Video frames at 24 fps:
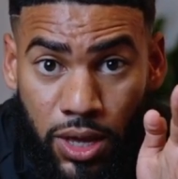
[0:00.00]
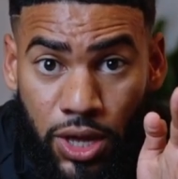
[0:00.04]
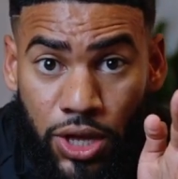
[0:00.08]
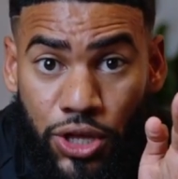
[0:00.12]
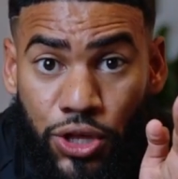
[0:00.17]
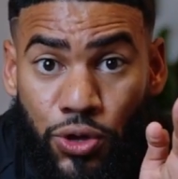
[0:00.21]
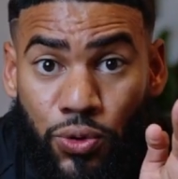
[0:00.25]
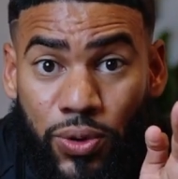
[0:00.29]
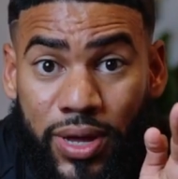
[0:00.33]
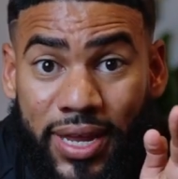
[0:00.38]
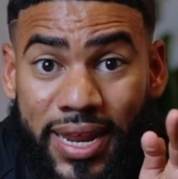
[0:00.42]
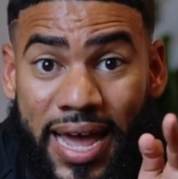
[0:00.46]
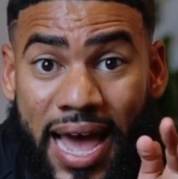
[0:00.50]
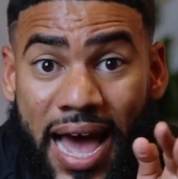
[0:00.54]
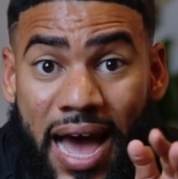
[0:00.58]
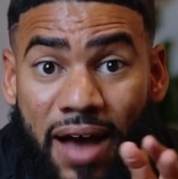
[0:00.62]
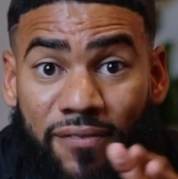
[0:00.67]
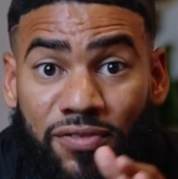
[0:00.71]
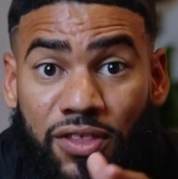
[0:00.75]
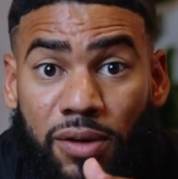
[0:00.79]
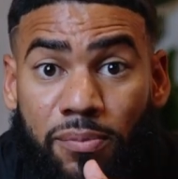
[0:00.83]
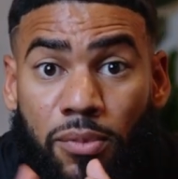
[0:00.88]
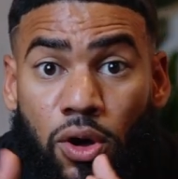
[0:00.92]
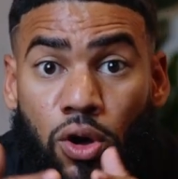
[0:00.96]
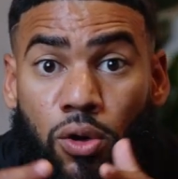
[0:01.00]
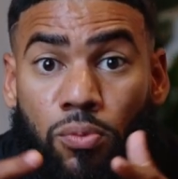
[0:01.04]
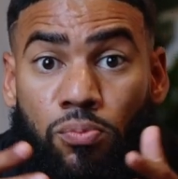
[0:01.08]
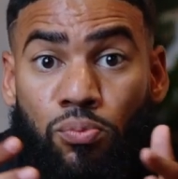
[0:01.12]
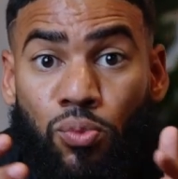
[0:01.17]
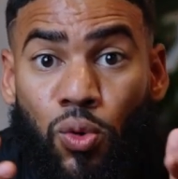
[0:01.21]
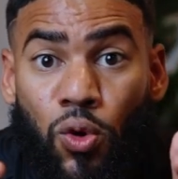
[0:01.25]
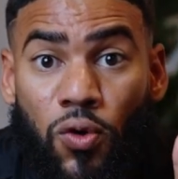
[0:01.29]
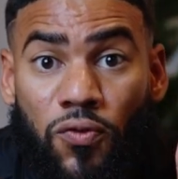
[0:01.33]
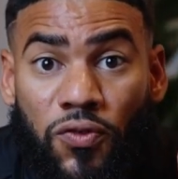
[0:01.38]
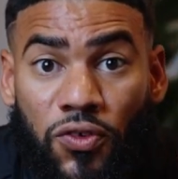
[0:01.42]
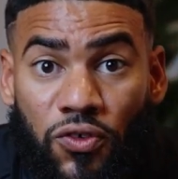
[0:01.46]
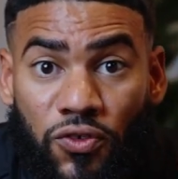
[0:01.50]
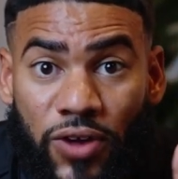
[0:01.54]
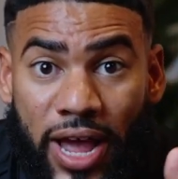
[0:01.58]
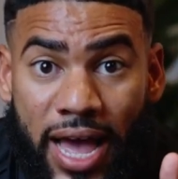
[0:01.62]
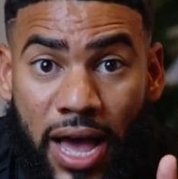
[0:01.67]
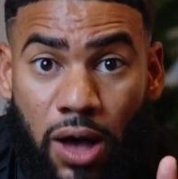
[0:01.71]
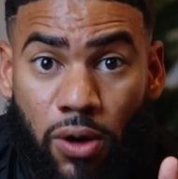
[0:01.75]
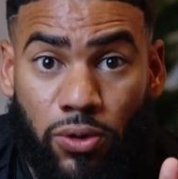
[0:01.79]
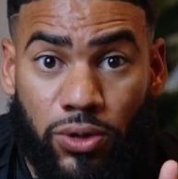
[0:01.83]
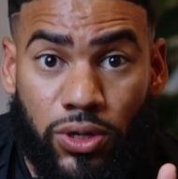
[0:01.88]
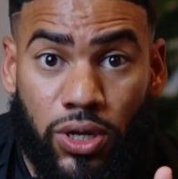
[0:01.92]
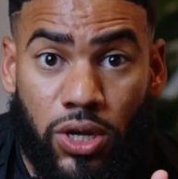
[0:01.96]
You can have them move
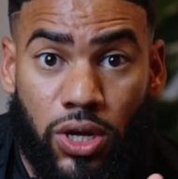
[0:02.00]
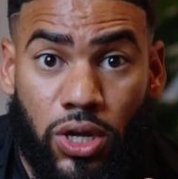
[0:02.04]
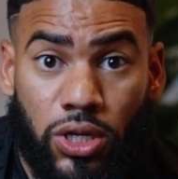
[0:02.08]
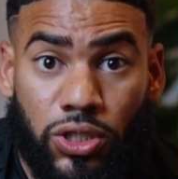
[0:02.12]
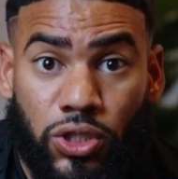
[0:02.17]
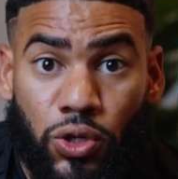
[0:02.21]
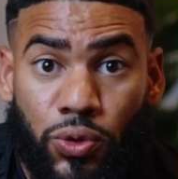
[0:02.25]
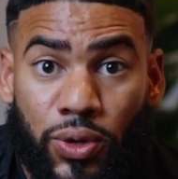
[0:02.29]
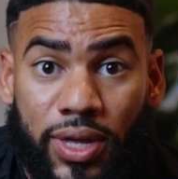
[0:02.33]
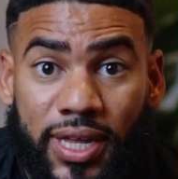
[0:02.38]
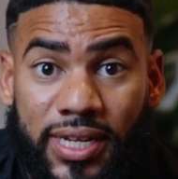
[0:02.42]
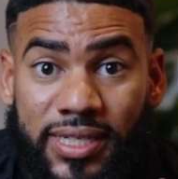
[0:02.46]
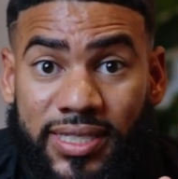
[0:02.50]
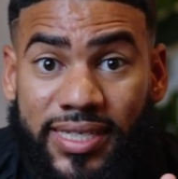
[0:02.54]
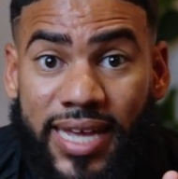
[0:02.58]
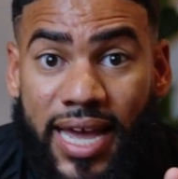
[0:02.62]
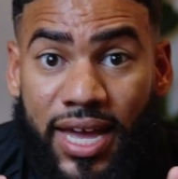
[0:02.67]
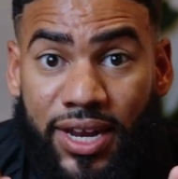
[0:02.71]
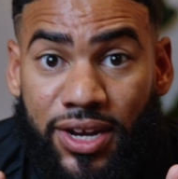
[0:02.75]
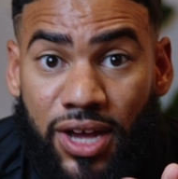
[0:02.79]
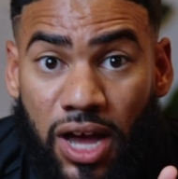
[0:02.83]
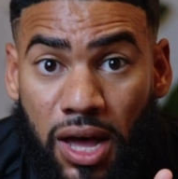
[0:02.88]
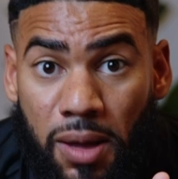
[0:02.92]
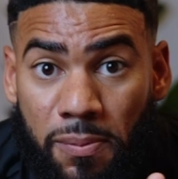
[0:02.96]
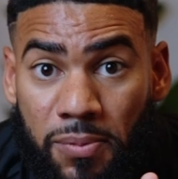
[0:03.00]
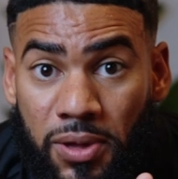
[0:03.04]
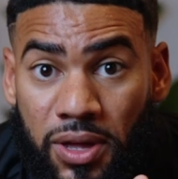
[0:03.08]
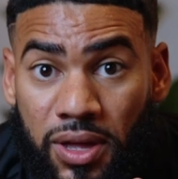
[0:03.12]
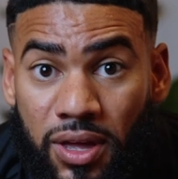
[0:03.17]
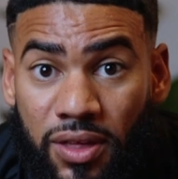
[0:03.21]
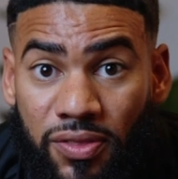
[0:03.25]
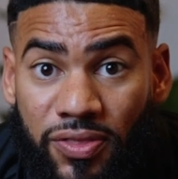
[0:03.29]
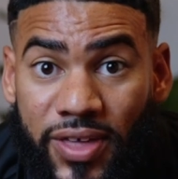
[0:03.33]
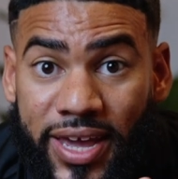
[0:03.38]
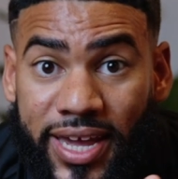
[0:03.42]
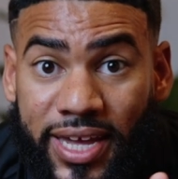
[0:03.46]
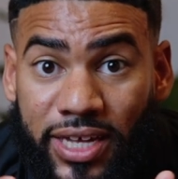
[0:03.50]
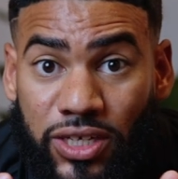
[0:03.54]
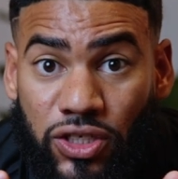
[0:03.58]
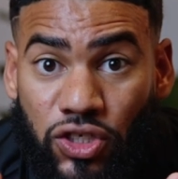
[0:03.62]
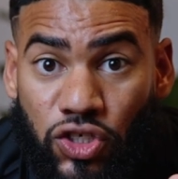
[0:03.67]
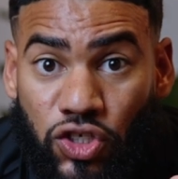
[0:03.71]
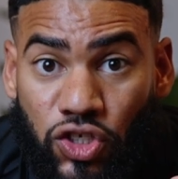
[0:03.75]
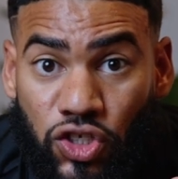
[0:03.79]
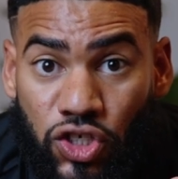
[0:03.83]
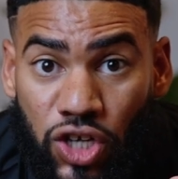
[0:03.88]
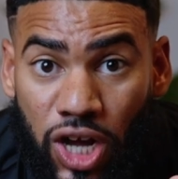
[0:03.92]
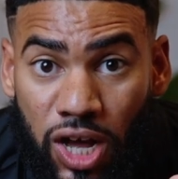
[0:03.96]
around. So you can stand up. They can
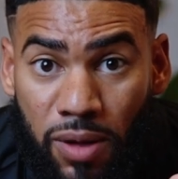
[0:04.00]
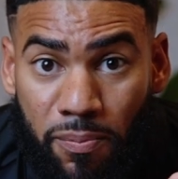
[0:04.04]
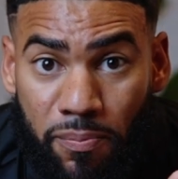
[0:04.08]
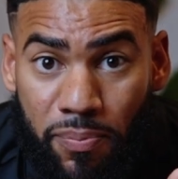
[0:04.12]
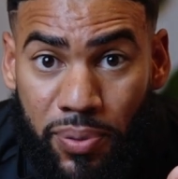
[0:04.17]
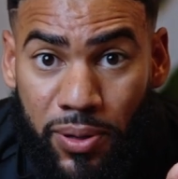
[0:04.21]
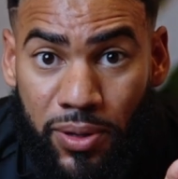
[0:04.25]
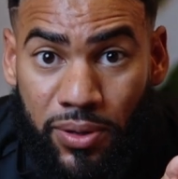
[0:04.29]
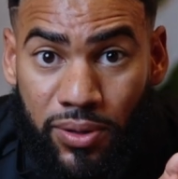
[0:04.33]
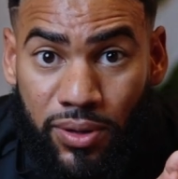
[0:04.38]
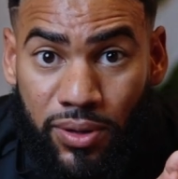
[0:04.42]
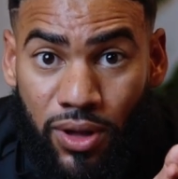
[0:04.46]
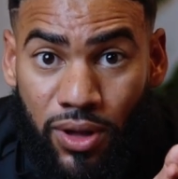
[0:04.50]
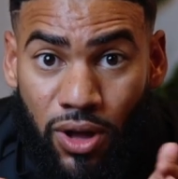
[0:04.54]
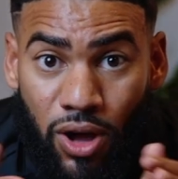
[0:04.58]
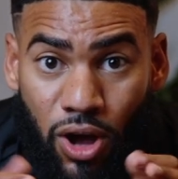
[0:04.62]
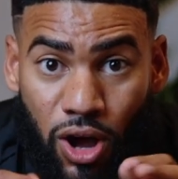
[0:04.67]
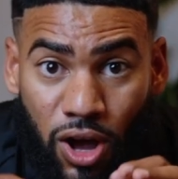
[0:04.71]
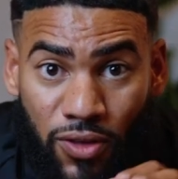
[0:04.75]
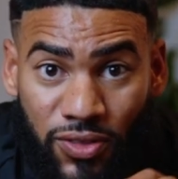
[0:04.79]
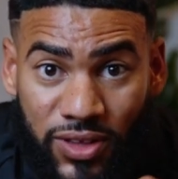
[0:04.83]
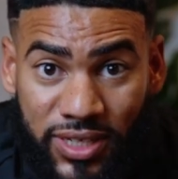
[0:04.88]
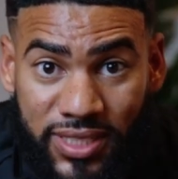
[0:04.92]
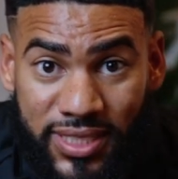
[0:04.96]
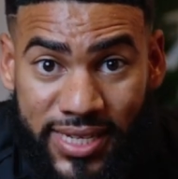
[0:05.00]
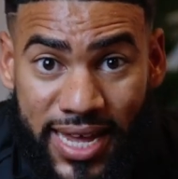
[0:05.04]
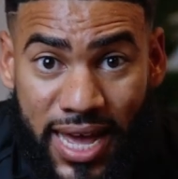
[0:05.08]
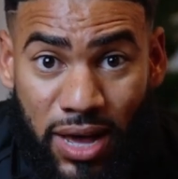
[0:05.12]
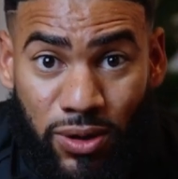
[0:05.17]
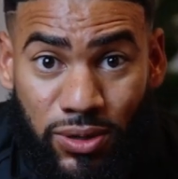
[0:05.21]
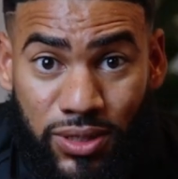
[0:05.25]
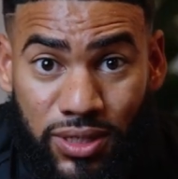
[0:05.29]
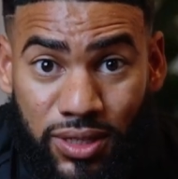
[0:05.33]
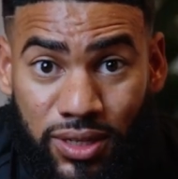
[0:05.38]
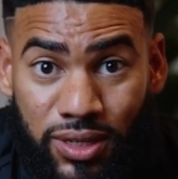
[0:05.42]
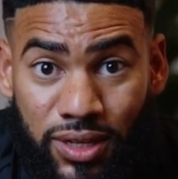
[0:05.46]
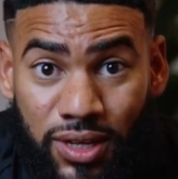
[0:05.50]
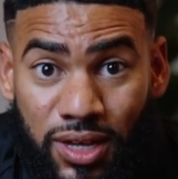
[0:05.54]
jump on the sound.